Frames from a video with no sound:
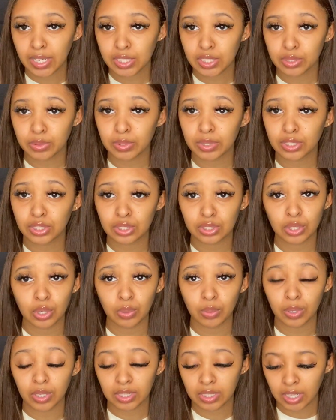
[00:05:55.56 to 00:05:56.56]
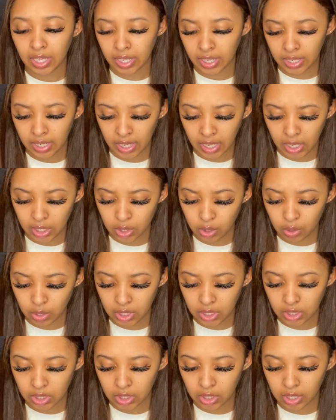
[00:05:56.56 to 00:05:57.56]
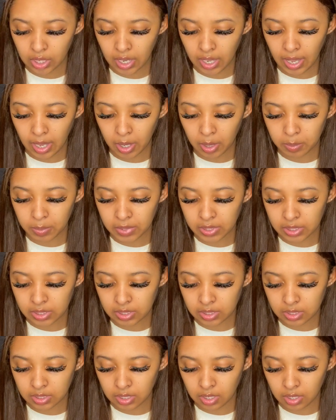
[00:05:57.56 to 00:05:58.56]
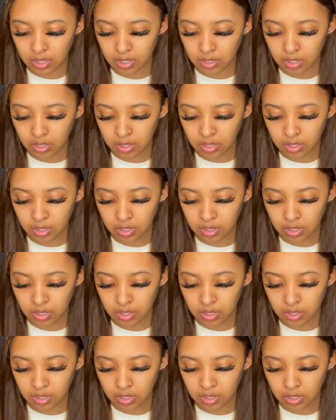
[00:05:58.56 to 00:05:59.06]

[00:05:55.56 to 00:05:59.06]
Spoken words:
I do is go online and you can look up sun